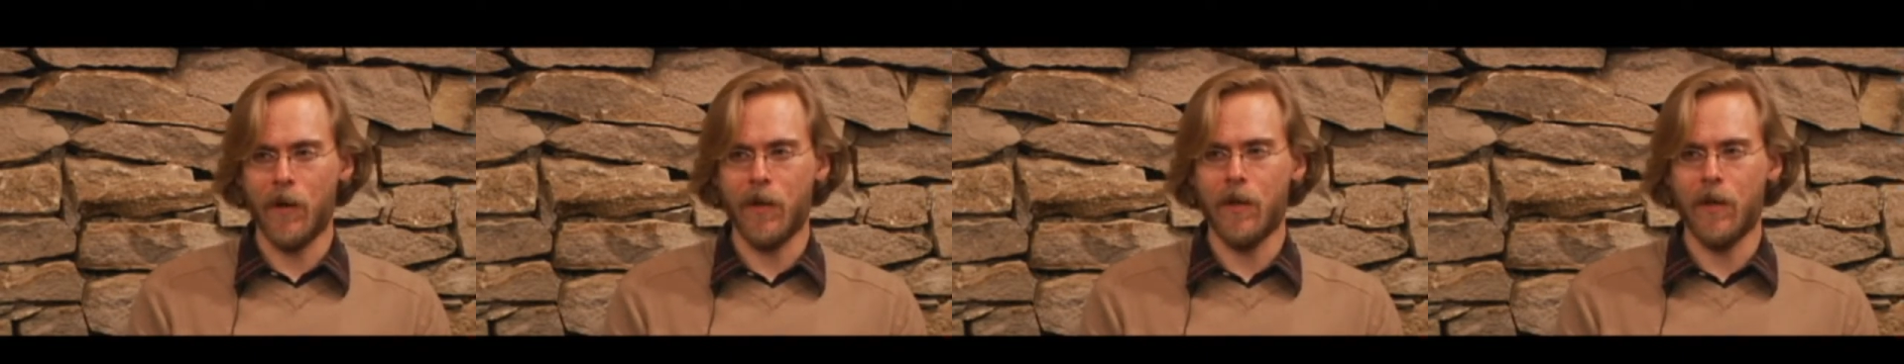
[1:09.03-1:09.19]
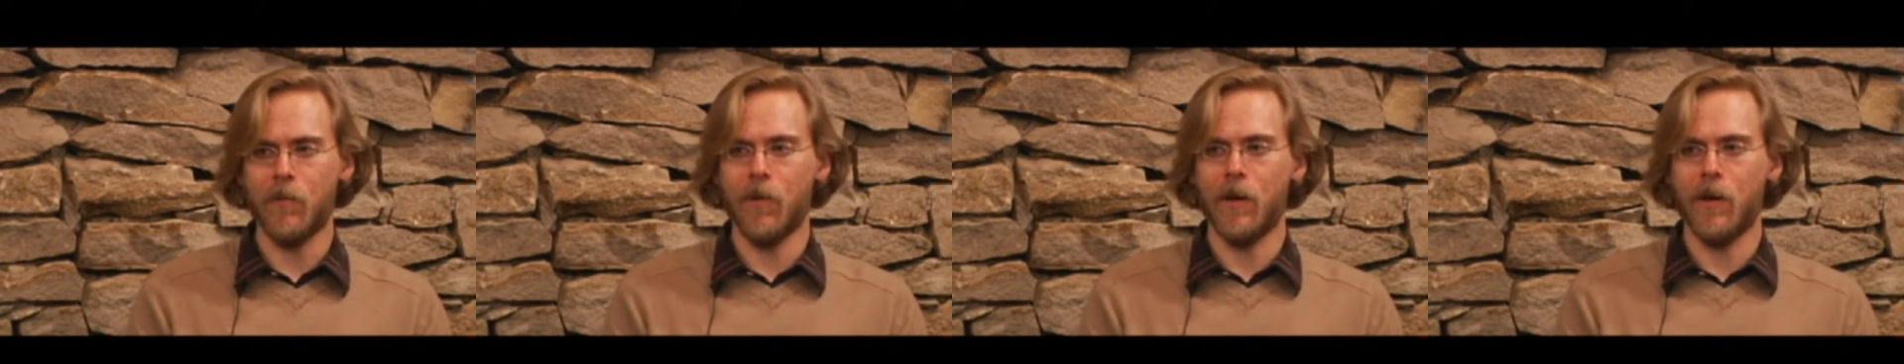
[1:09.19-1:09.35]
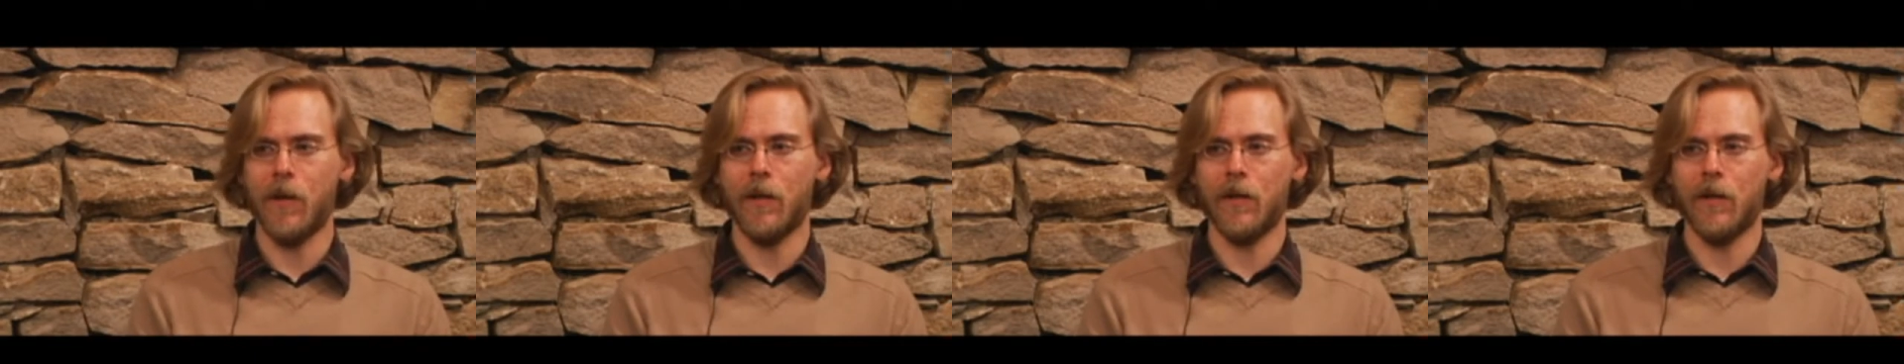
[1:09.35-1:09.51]

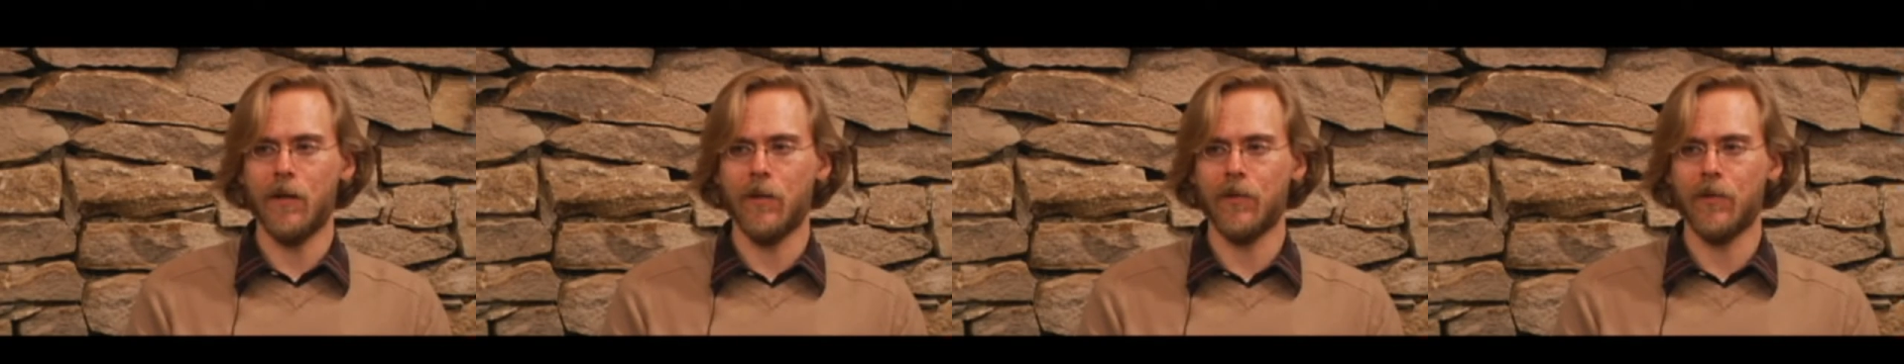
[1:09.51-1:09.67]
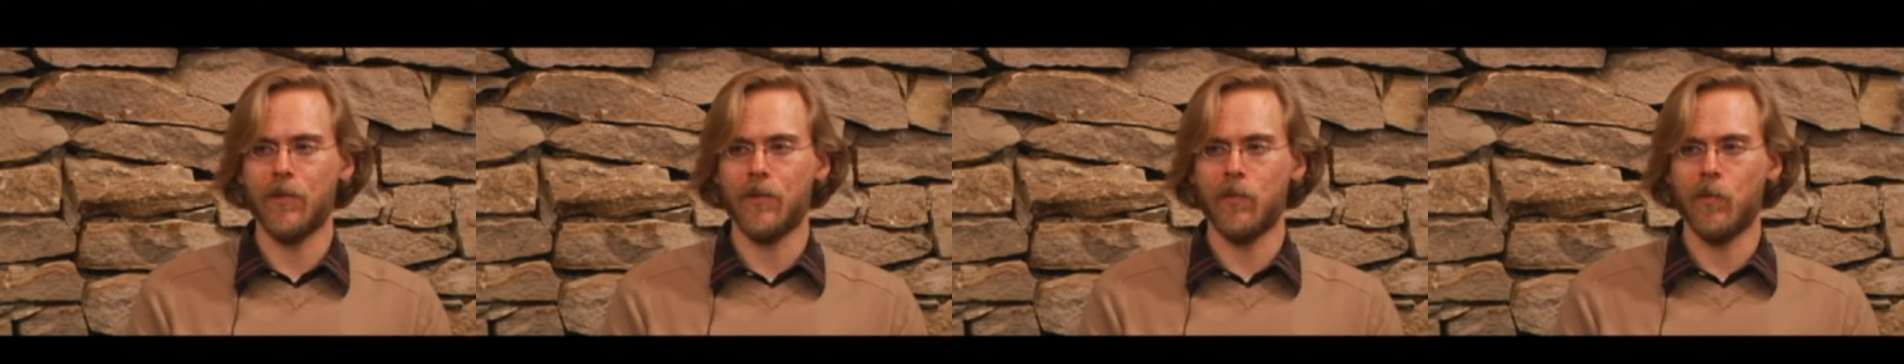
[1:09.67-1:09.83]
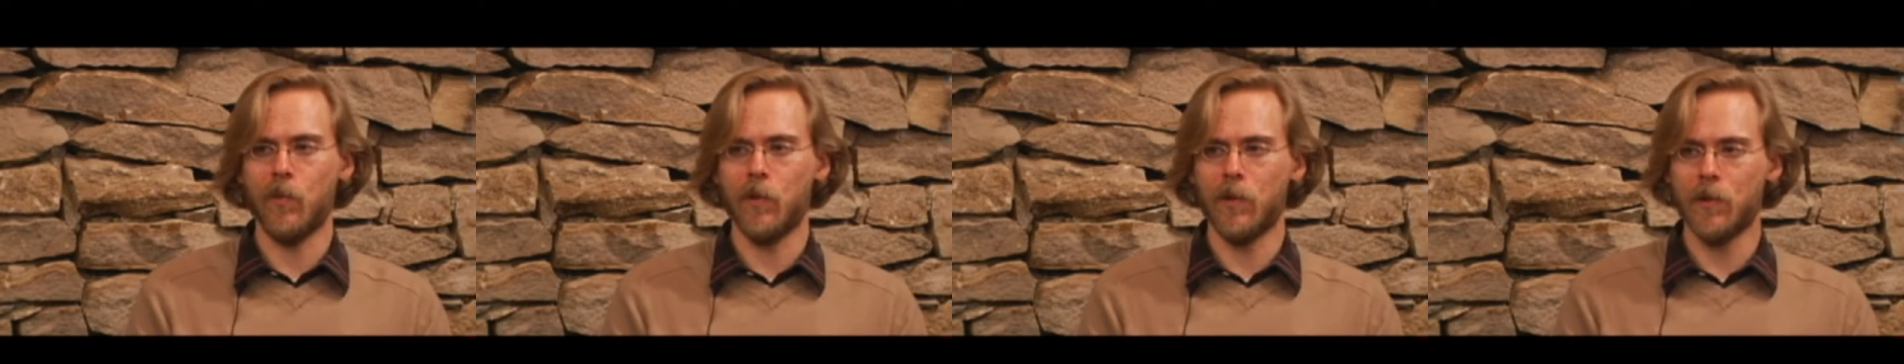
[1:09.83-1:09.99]
anybody
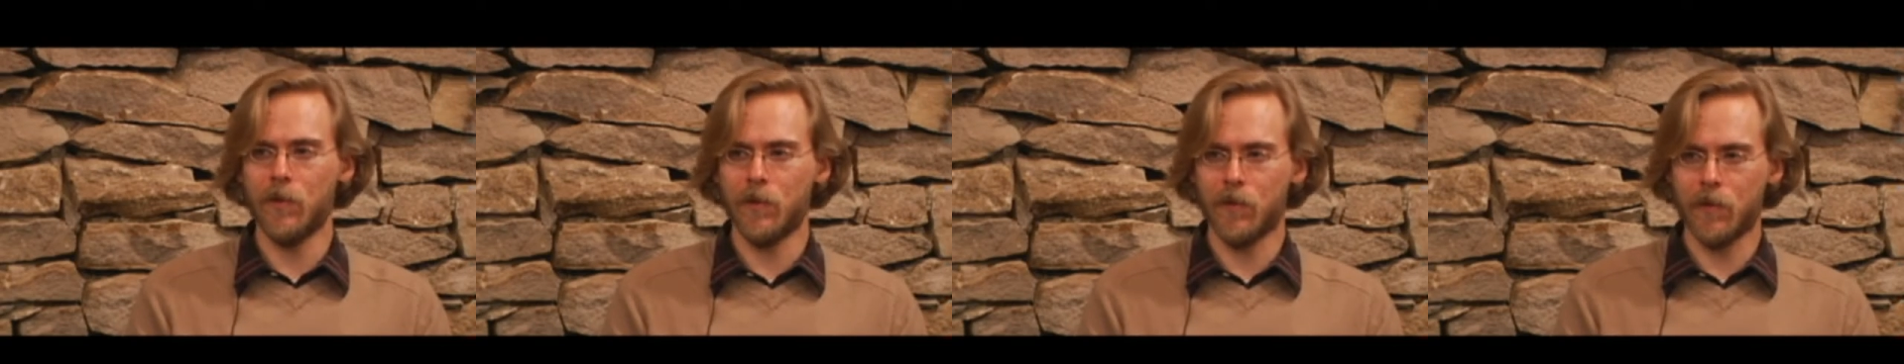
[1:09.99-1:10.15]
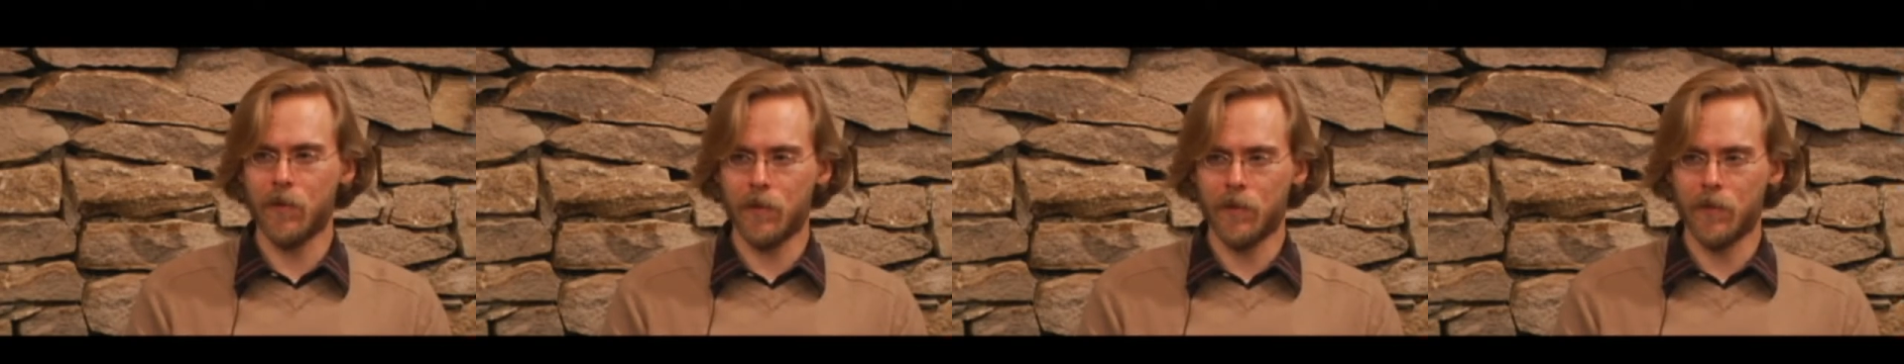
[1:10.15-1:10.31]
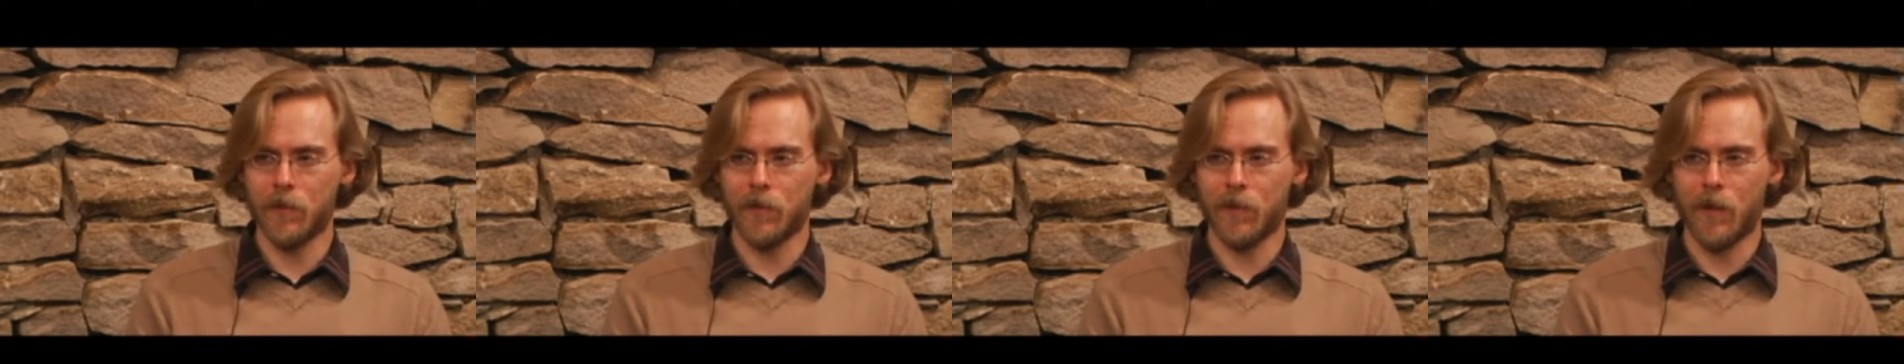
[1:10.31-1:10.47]
else wouldn't,